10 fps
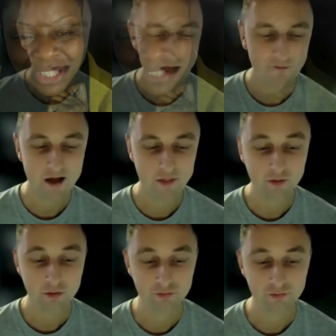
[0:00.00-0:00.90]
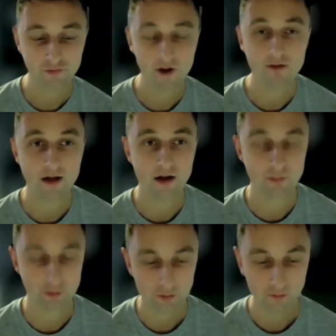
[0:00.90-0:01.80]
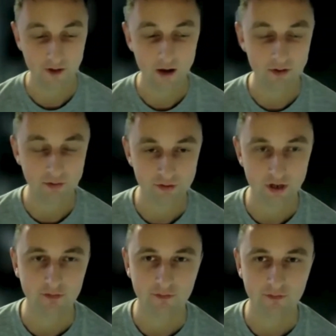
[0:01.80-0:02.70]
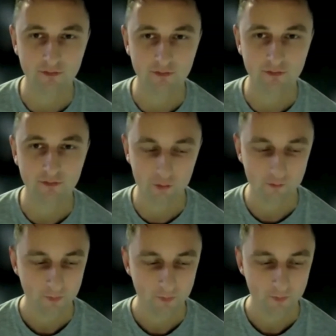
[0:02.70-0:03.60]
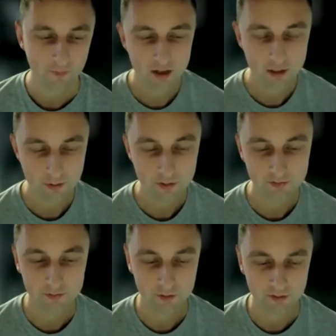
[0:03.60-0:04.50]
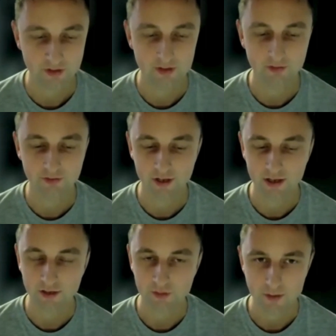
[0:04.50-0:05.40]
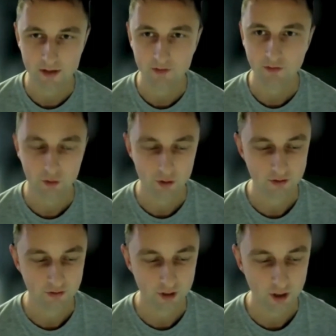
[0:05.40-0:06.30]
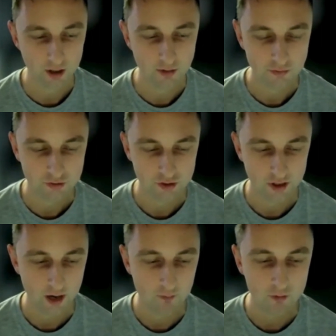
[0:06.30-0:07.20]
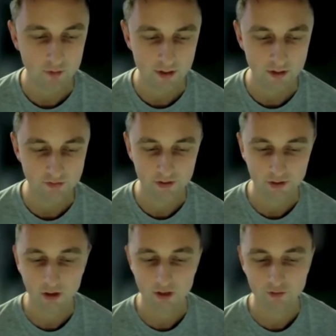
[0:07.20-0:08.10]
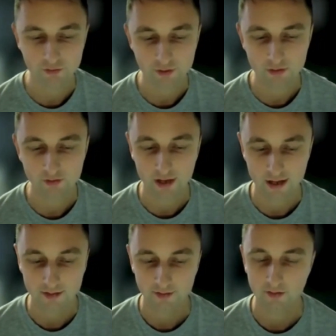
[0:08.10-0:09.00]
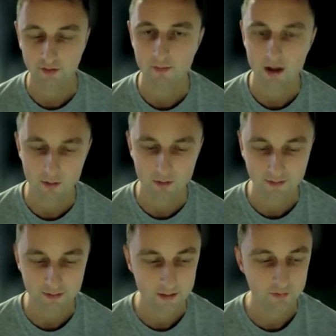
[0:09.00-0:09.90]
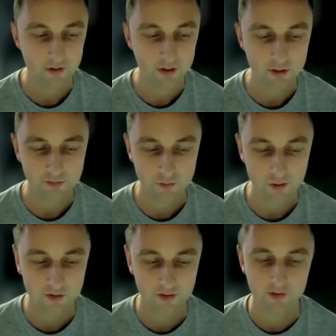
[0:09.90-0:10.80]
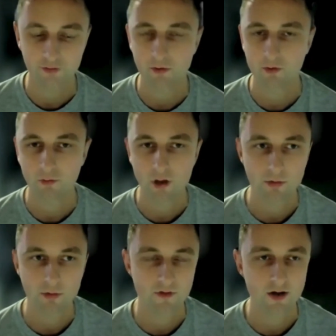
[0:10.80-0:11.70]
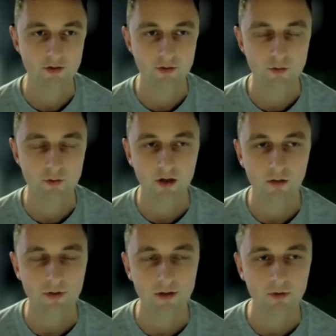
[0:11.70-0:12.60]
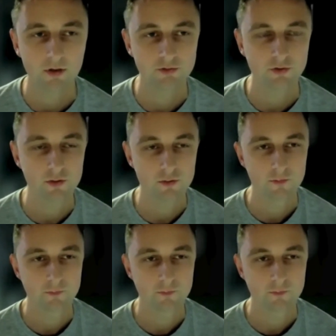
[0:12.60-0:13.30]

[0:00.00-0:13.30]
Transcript: I found the course very valuable, very insightful. It has certainly boosted my skill set as a mentor and as a coach, and I will be using the knowledge and skills gained to empower my team to enhance the quality of the support that we are providing to our young people at school.